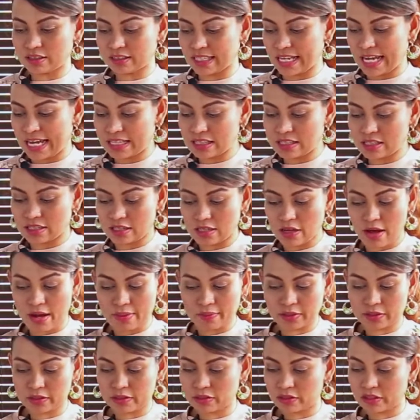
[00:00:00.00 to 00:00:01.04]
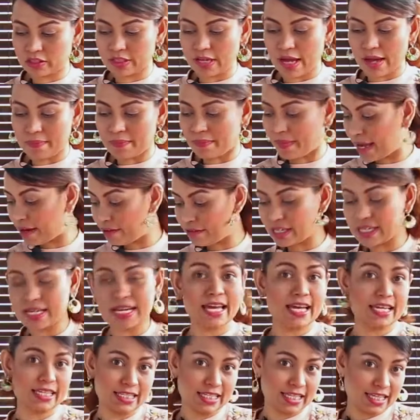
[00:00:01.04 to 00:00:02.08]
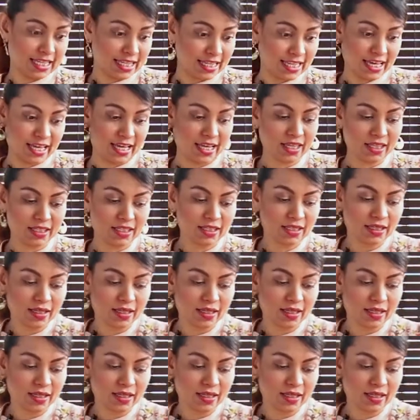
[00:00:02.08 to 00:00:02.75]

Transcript: done, so I'm going to start marinating this.